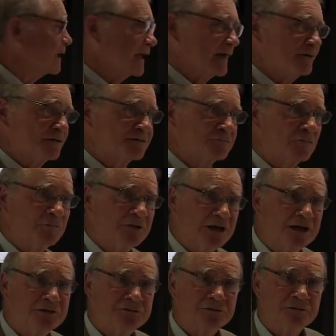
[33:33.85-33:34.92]
And
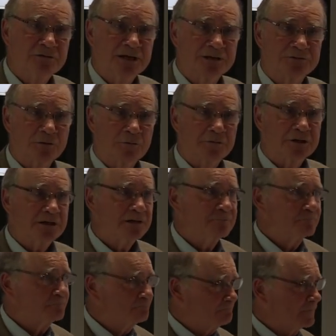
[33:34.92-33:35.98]
discrimination has already
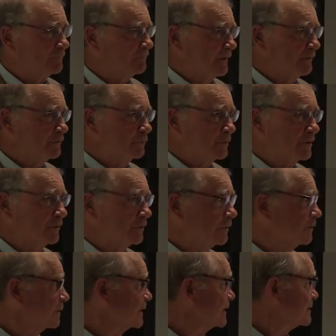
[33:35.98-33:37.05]
been found to
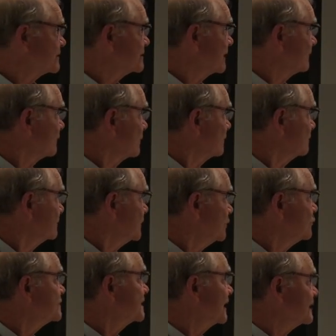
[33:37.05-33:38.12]
occur in several
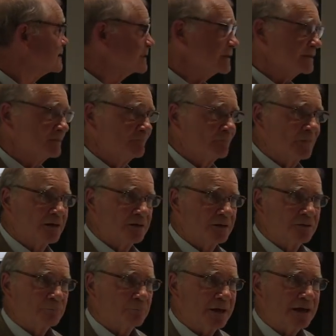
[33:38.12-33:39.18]
use cases
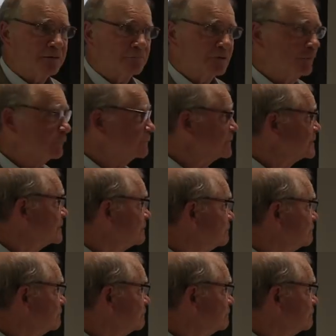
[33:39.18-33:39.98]
bank loans,